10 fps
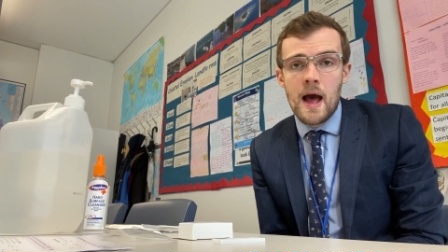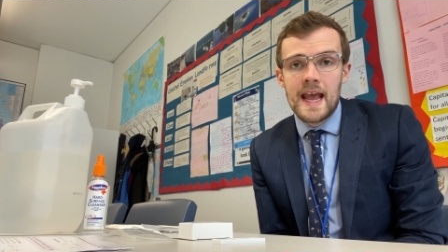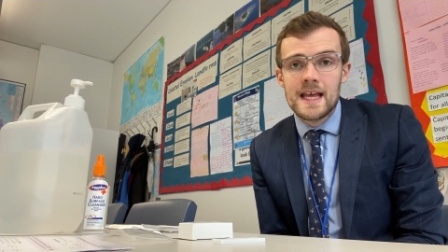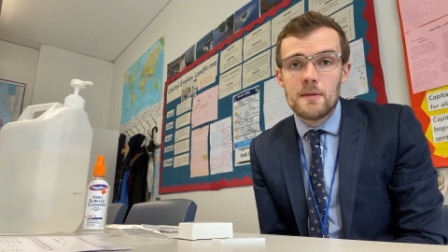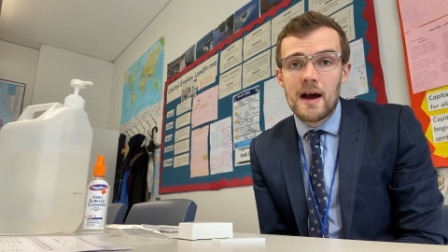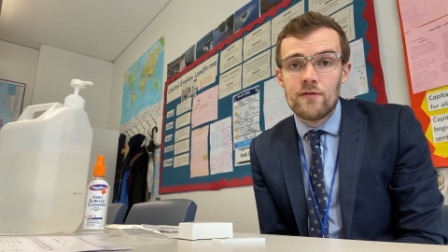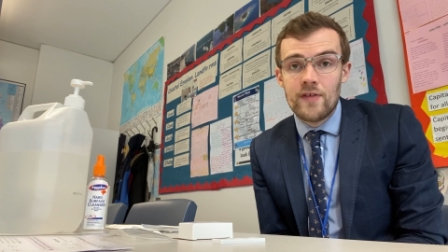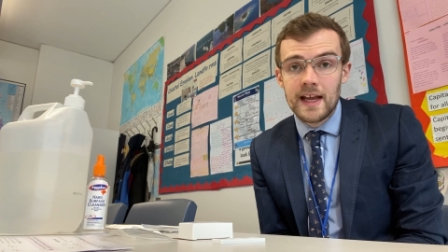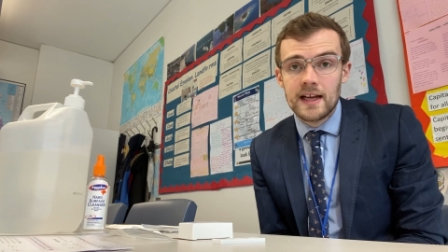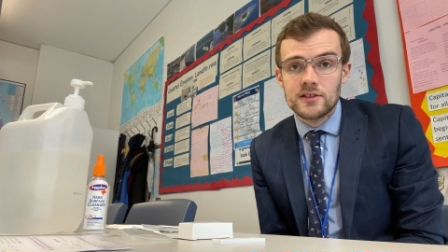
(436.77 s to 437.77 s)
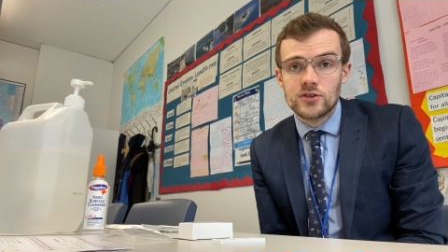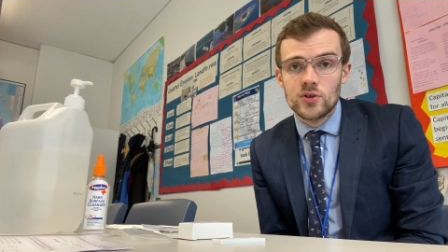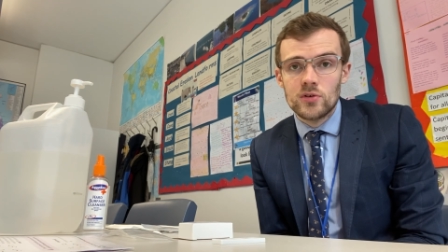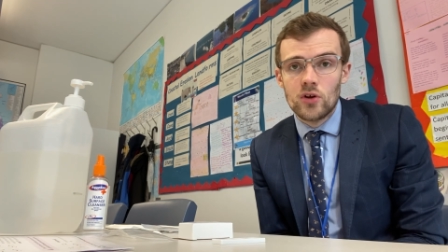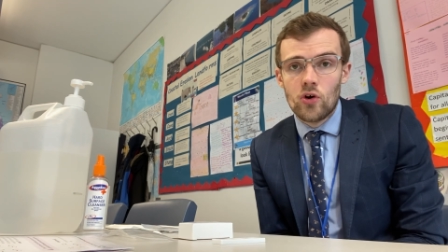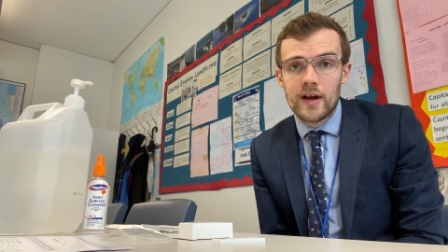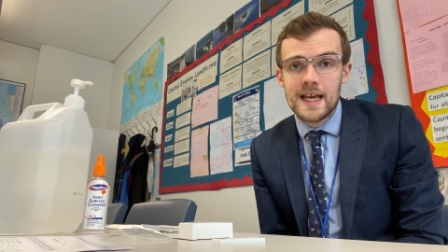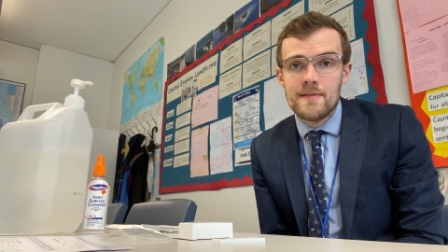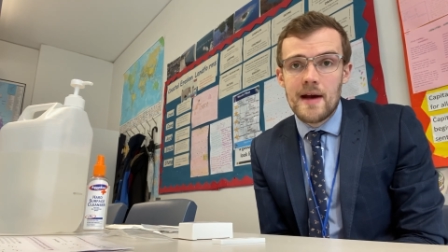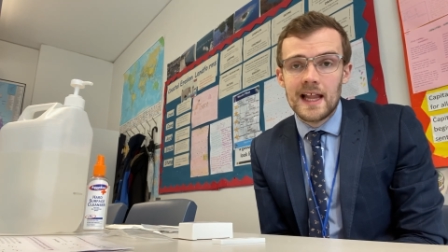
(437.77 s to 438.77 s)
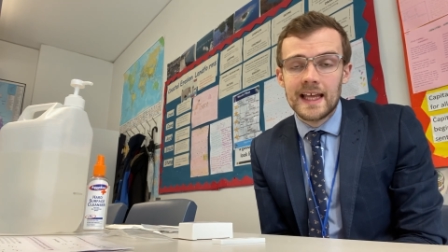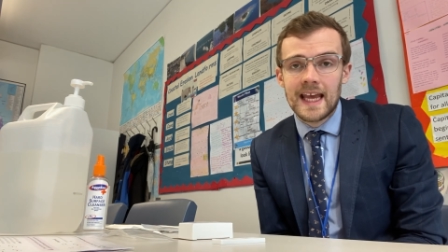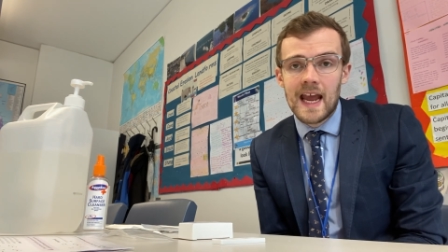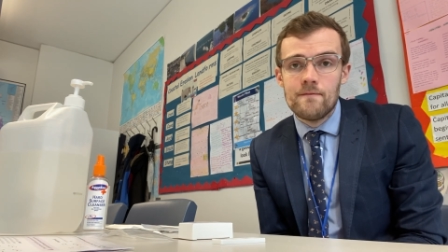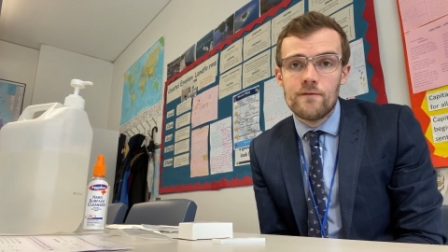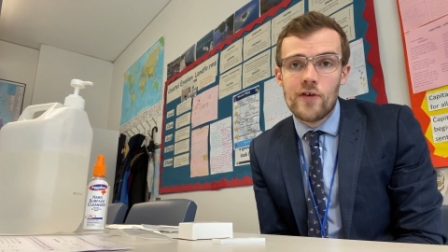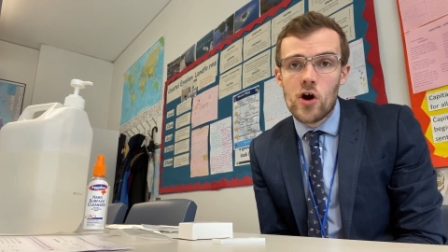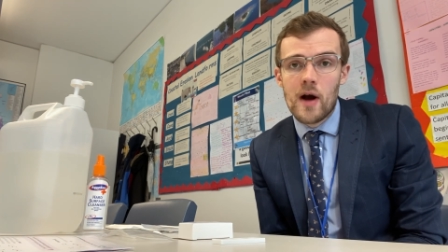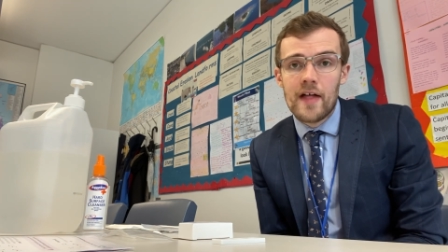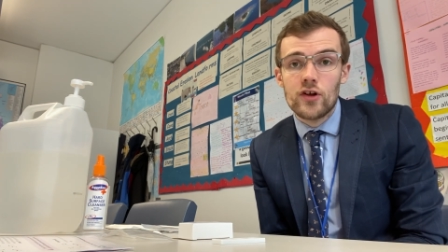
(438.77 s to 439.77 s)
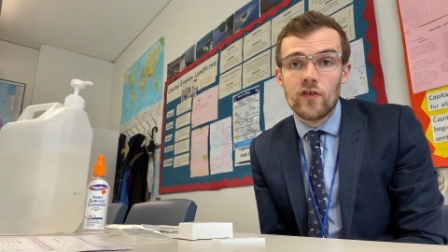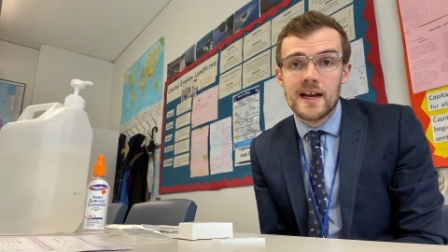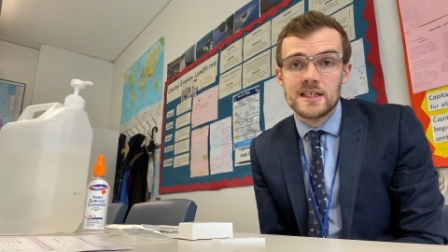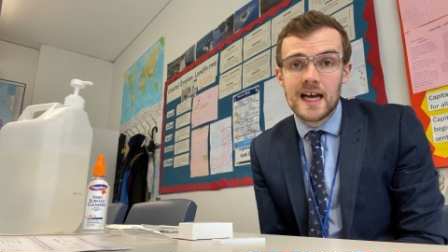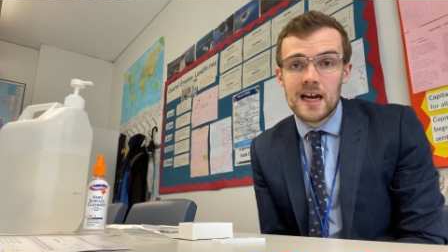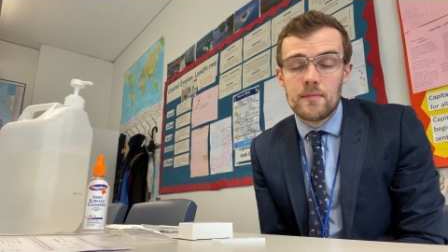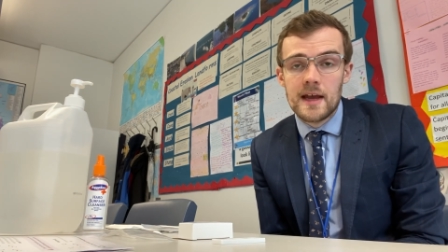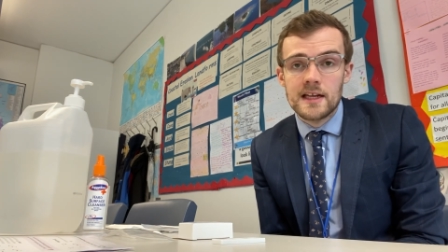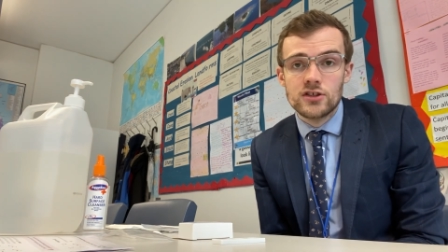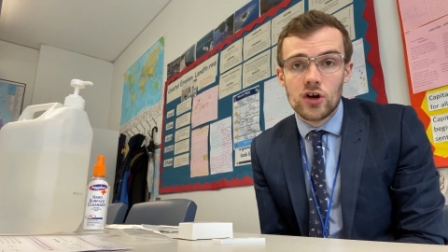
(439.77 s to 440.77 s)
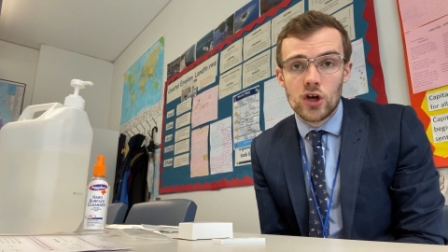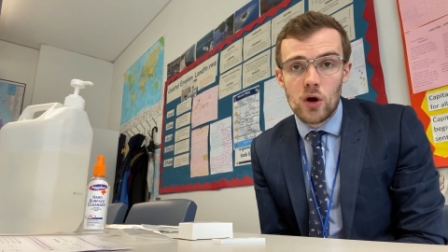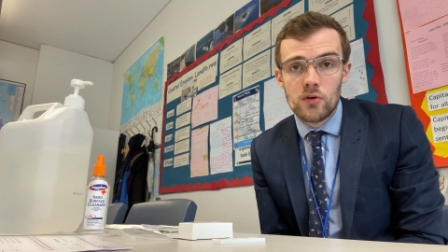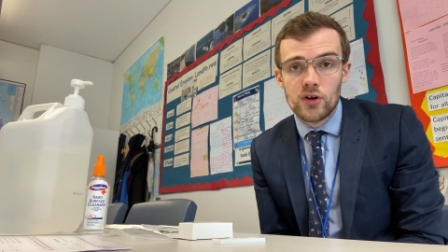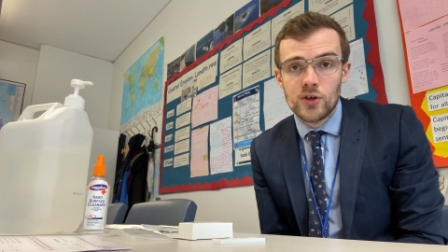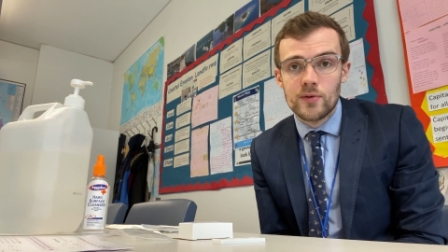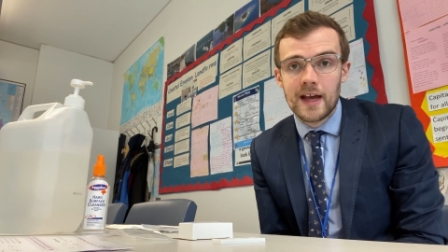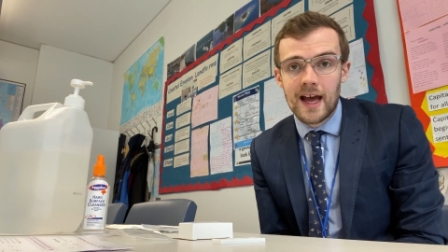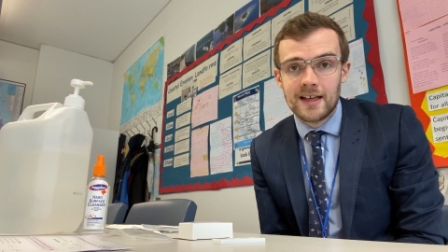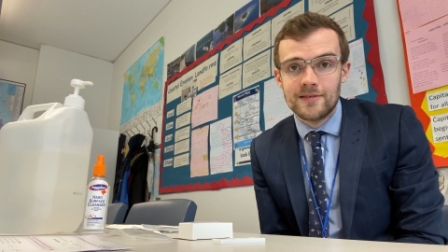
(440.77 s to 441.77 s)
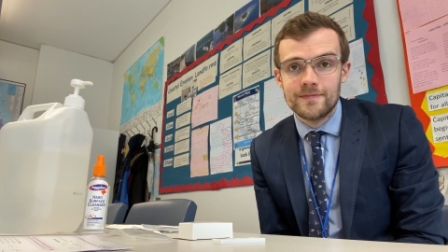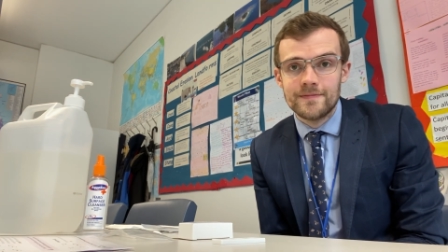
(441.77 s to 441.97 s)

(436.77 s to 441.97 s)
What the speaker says: either by ringing school or emailing info@thegrangeacademy.co.uk.